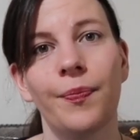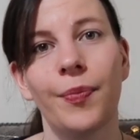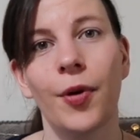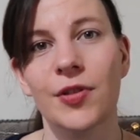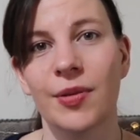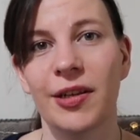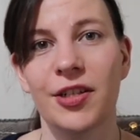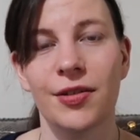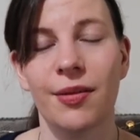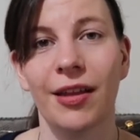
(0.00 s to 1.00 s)
possibly
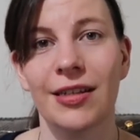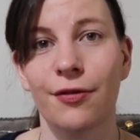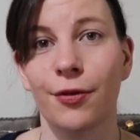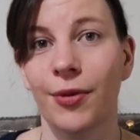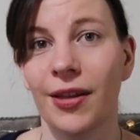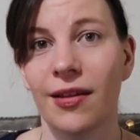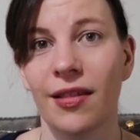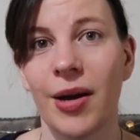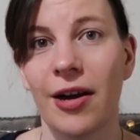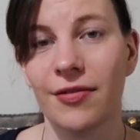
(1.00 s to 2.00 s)
do something different with another
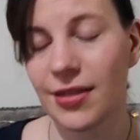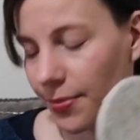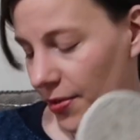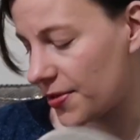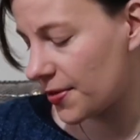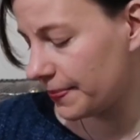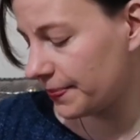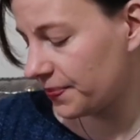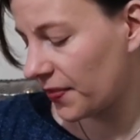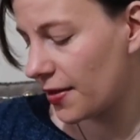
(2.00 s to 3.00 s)
pair of slippers,
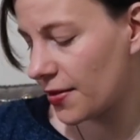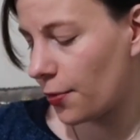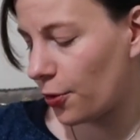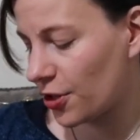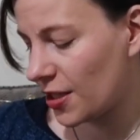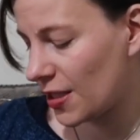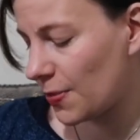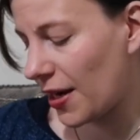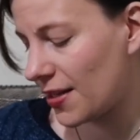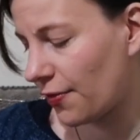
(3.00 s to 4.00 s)
so watch this
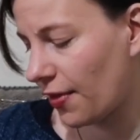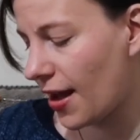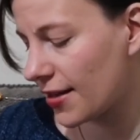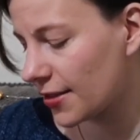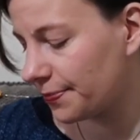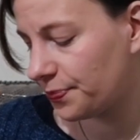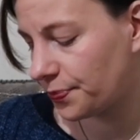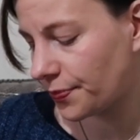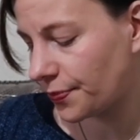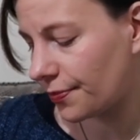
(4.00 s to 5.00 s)
space for that.
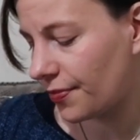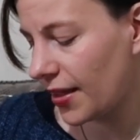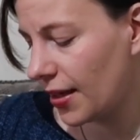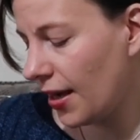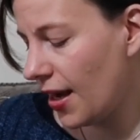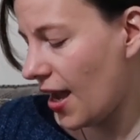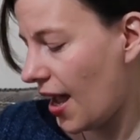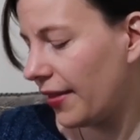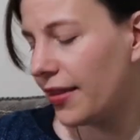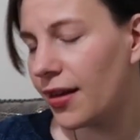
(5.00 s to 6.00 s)

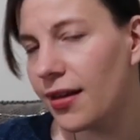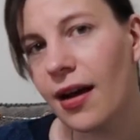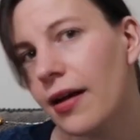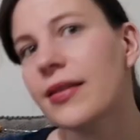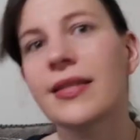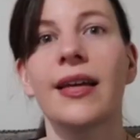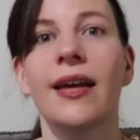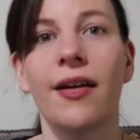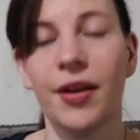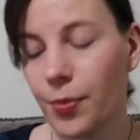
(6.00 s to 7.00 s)
And then the last
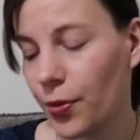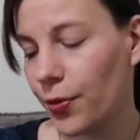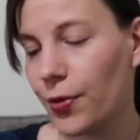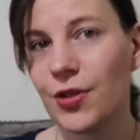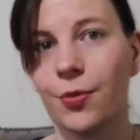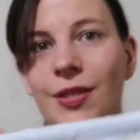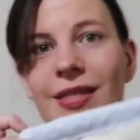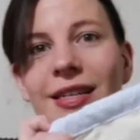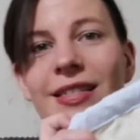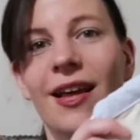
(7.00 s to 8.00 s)
thing I bought was
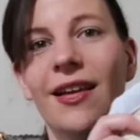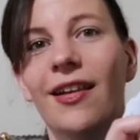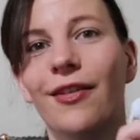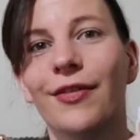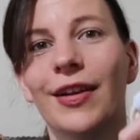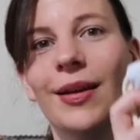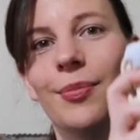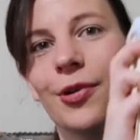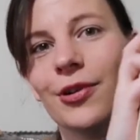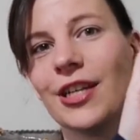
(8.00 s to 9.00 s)
this lovely
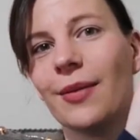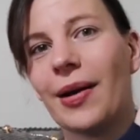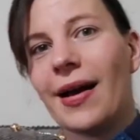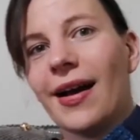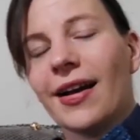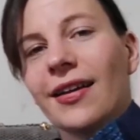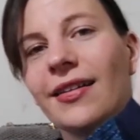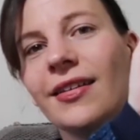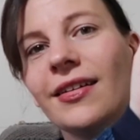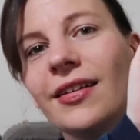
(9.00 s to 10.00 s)
project bag
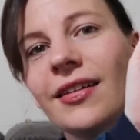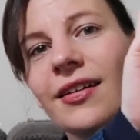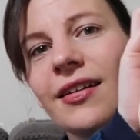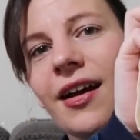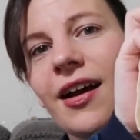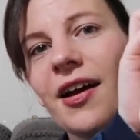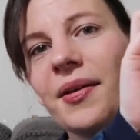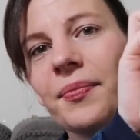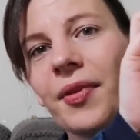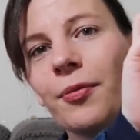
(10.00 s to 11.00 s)

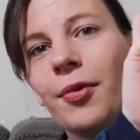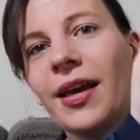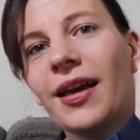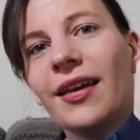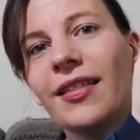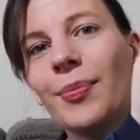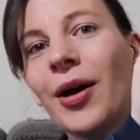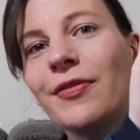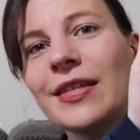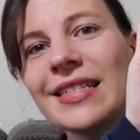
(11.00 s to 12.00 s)
with
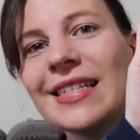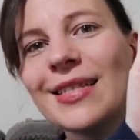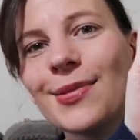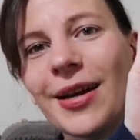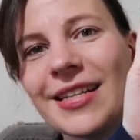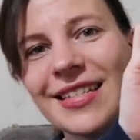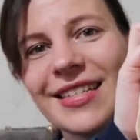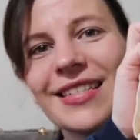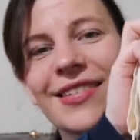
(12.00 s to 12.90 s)
puffins in sweaters